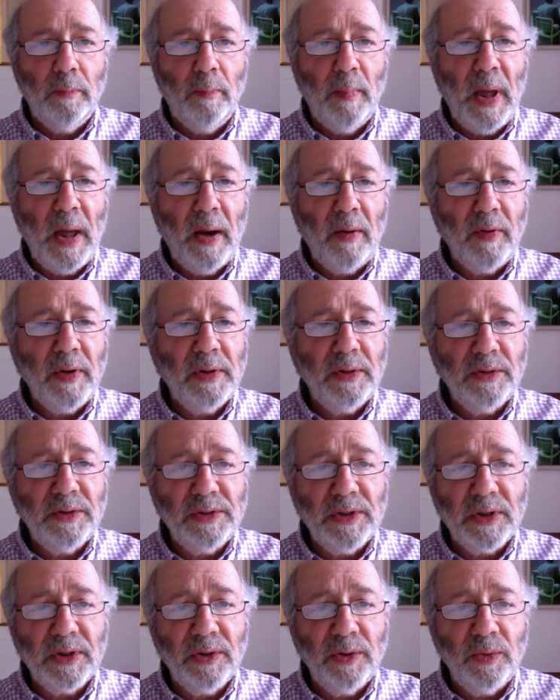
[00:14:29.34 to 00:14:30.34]
Mary and
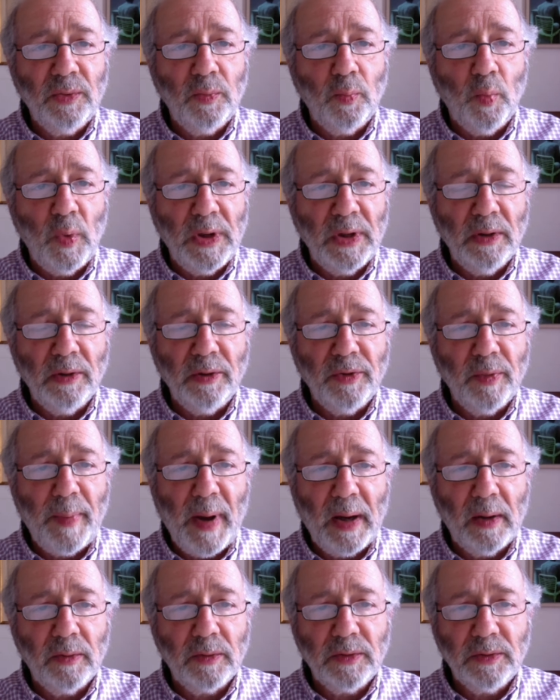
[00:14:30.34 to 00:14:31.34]
Dickon wheeled
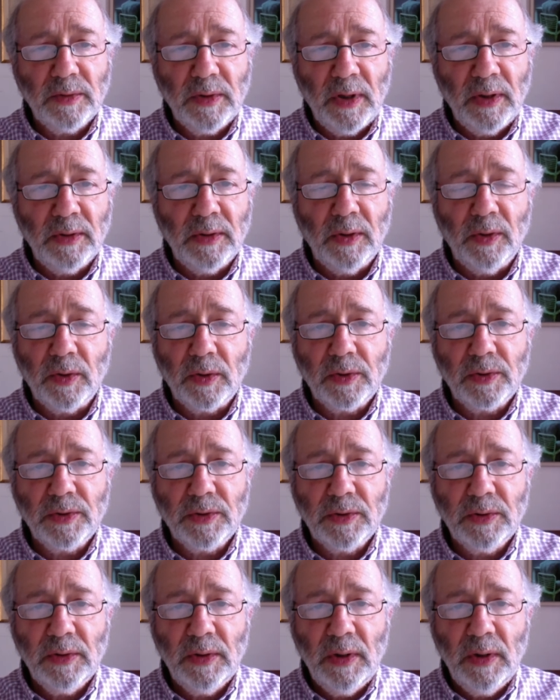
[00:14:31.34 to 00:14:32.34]
about and
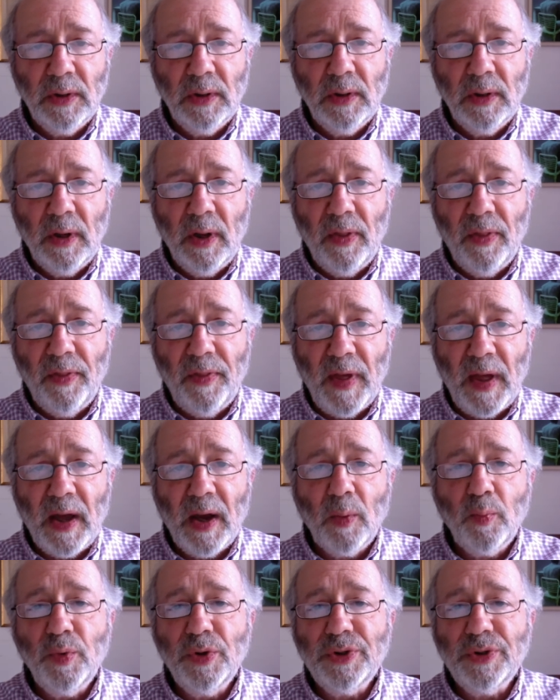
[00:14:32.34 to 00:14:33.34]
looked.
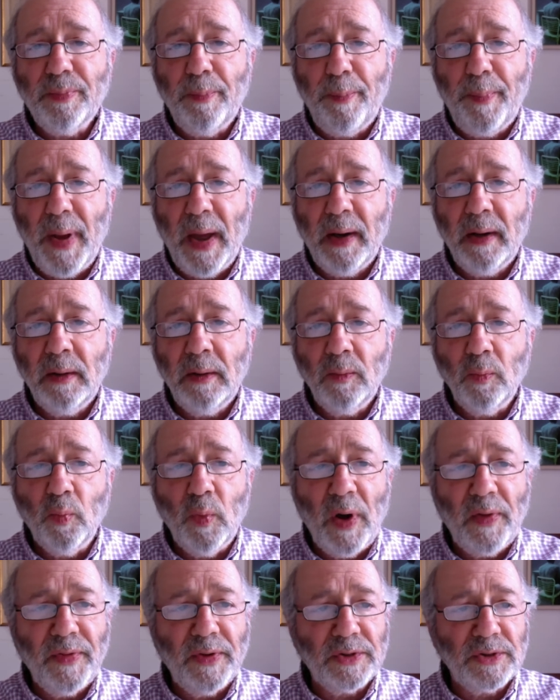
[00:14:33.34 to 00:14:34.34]
There was Ben
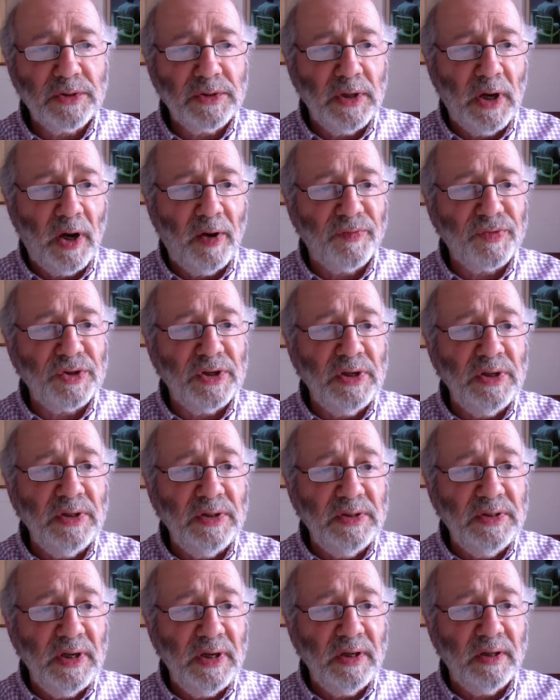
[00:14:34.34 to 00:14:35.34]
Weatherstaff's
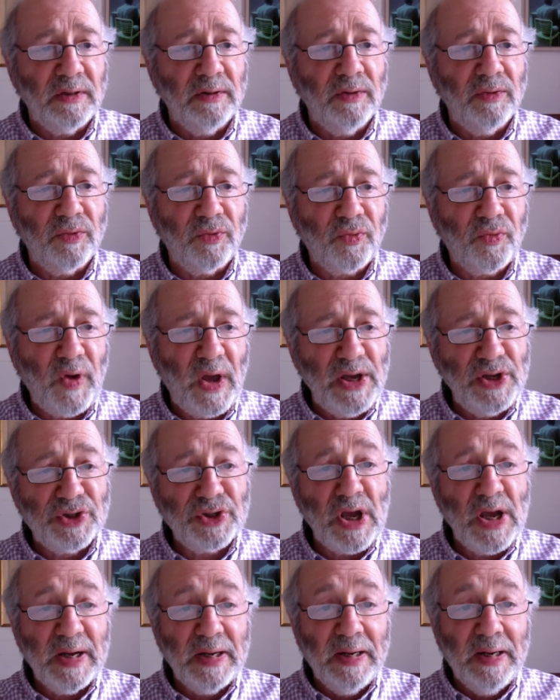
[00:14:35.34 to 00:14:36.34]
indignant
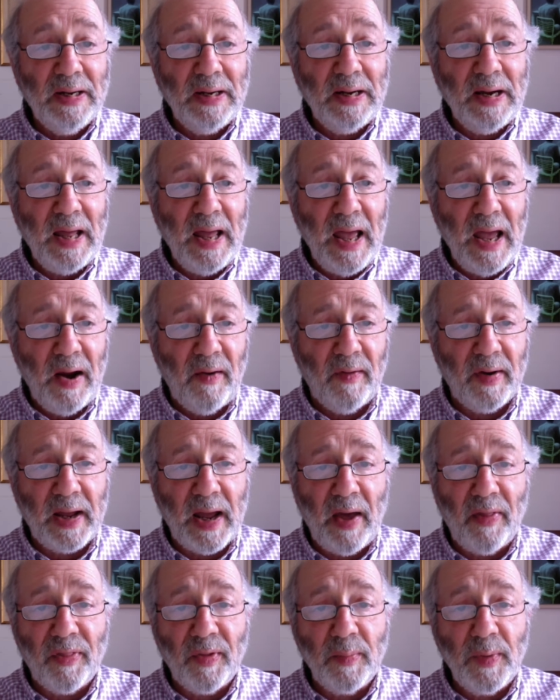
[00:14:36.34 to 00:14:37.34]
face glaring
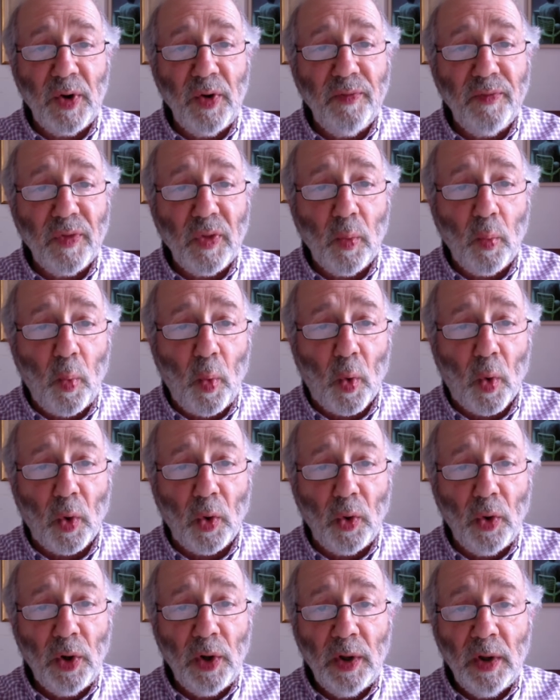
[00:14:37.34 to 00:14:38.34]
at them over the
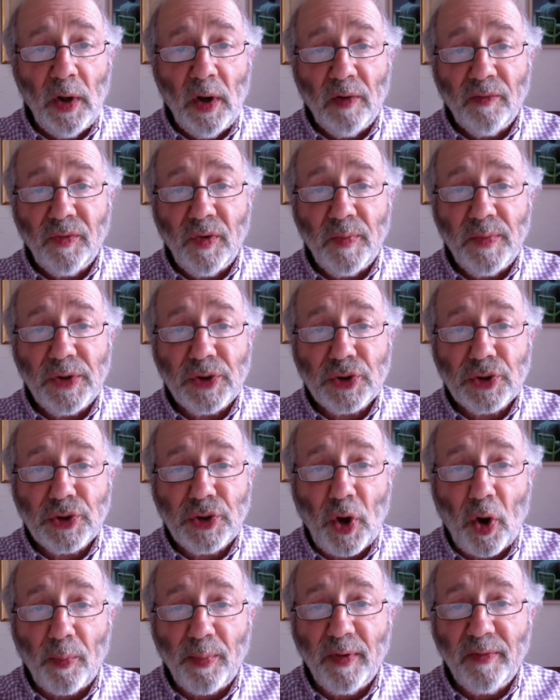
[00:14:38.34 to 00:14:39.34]
wall from the
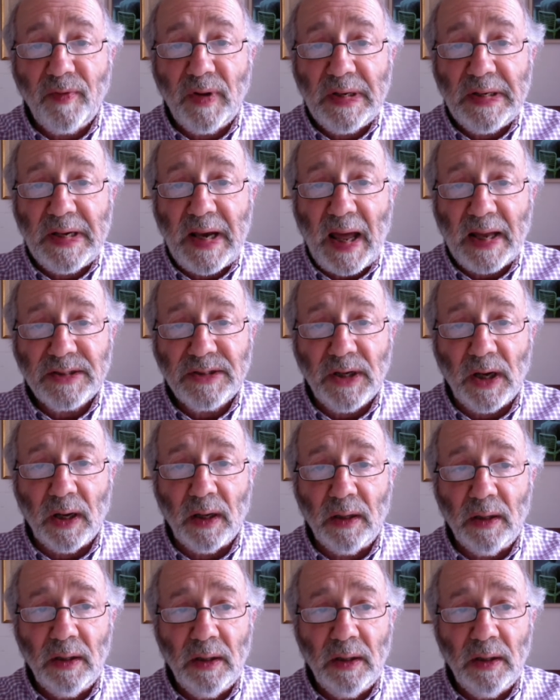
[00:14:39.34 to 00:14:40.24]
top of a ladder.